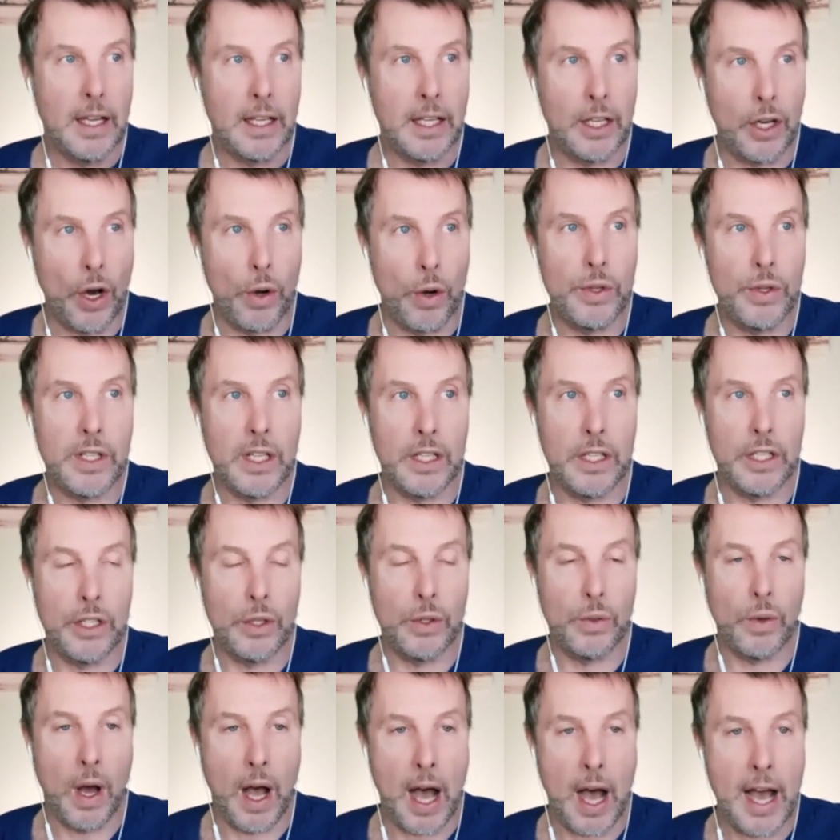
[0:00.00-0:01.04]
goes
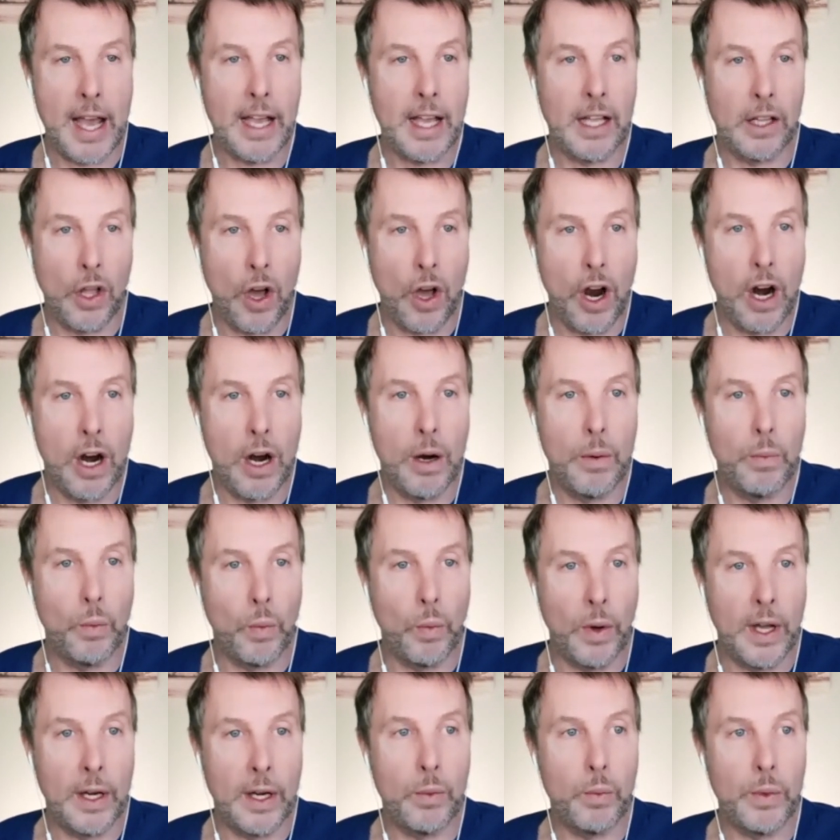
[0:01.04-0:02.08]
into high alarm
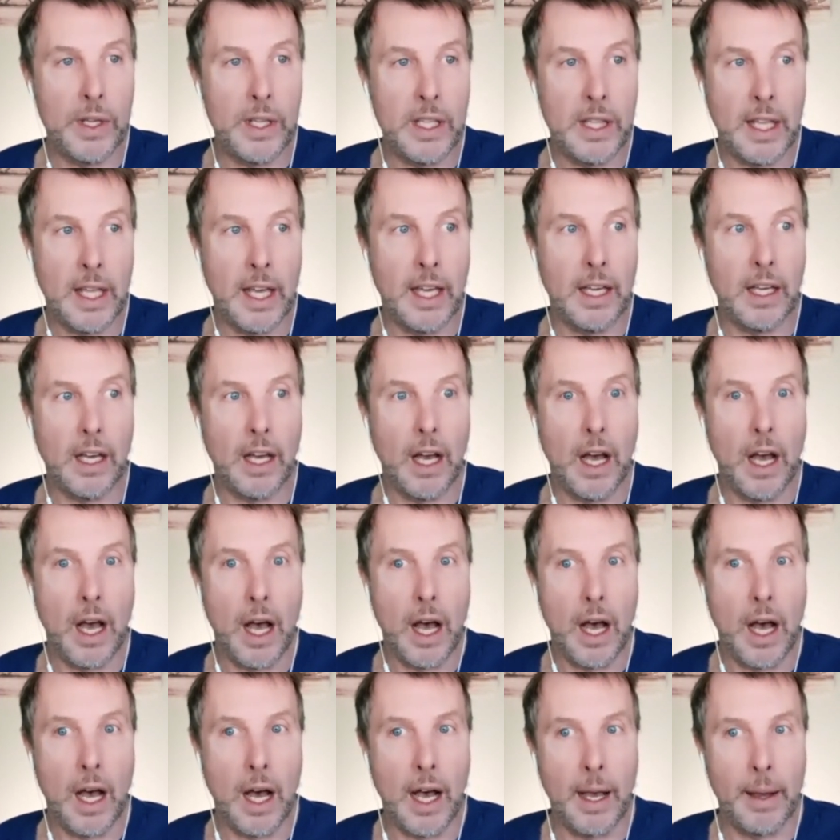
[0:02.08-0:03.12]
when we think,
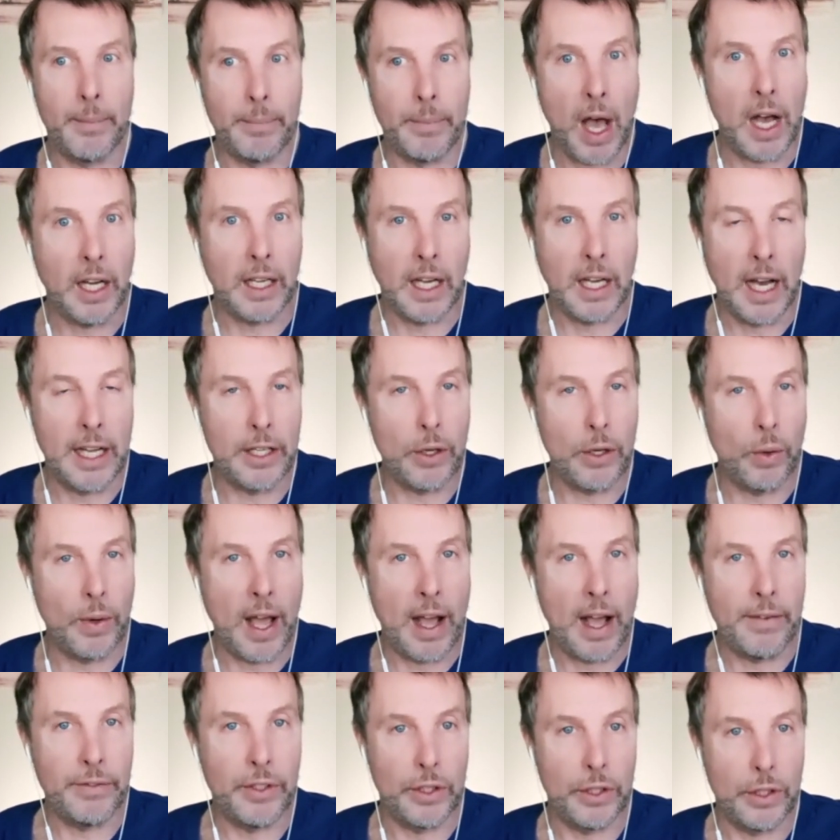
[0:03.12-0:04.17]
I'm not, I don't
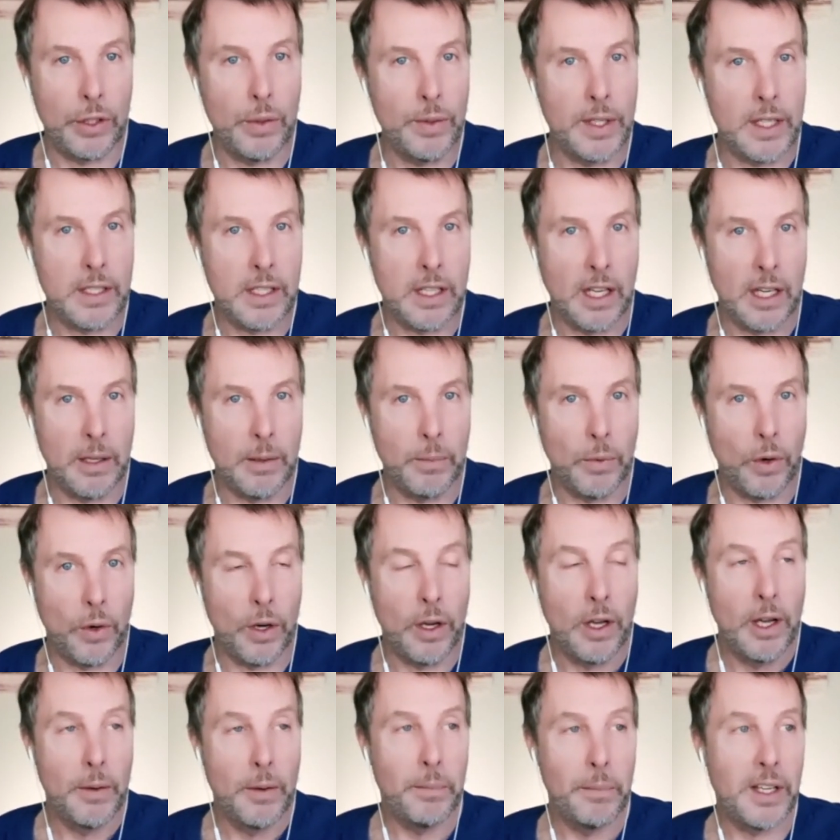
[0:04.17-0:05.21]
have to do this anymore.
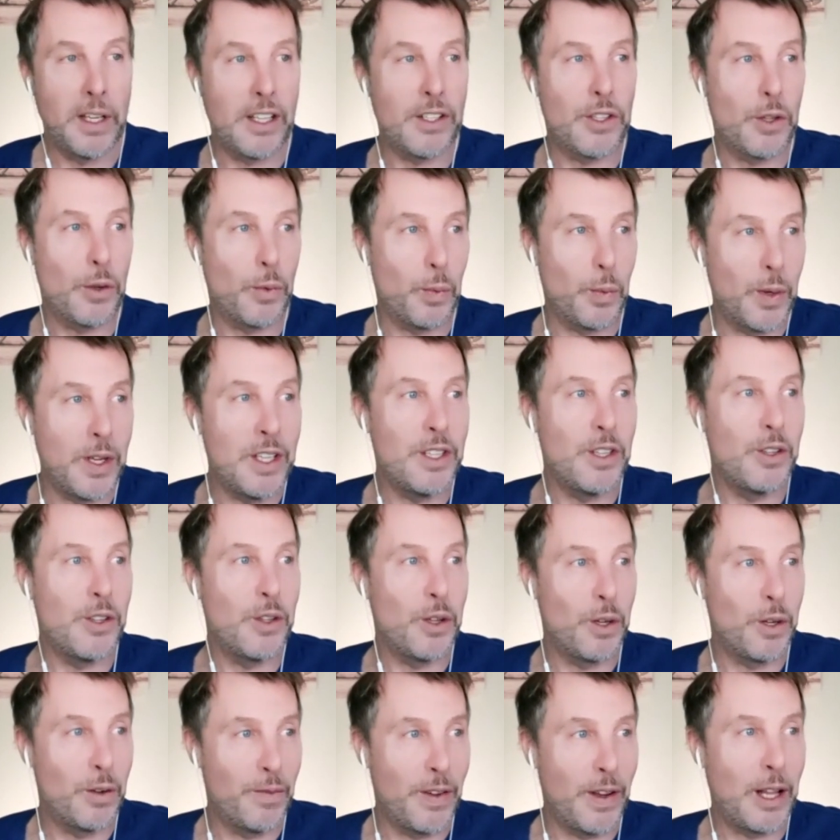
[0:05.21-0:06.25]
Because the reason you
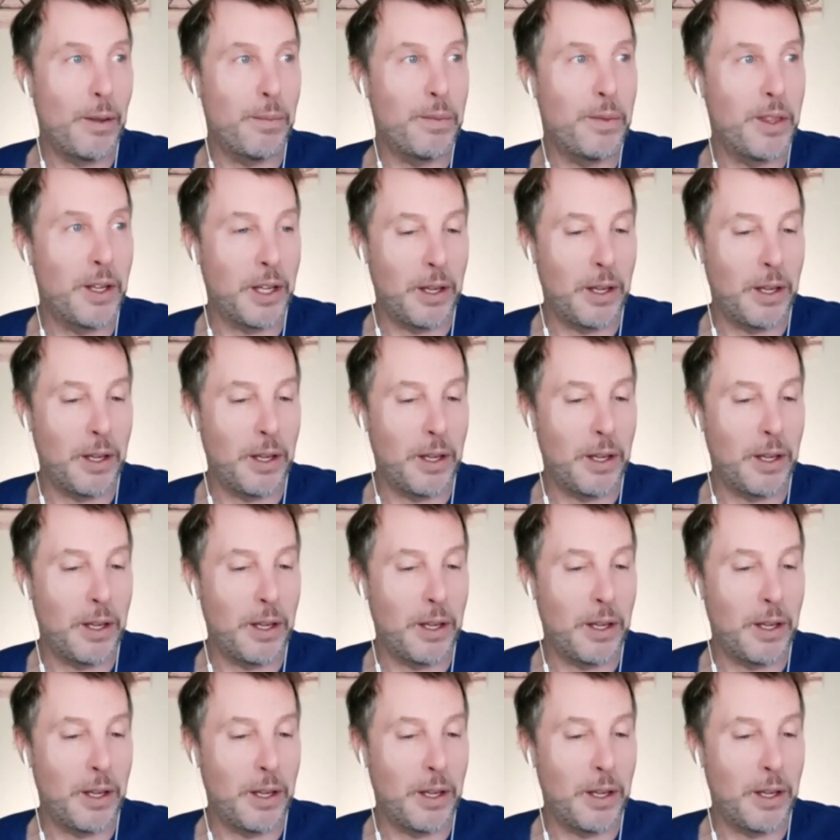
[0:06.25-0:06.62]
developed the